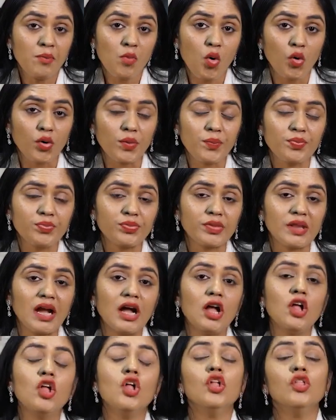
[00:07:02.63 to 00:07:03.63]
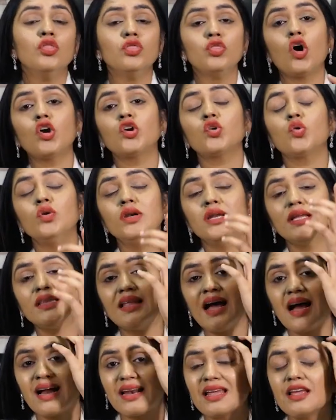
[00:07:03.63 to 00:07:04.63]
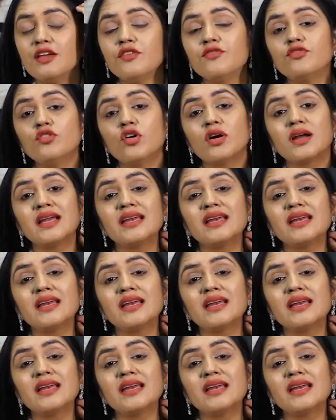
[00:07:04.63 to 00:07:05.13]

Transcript: more. Not only that, if your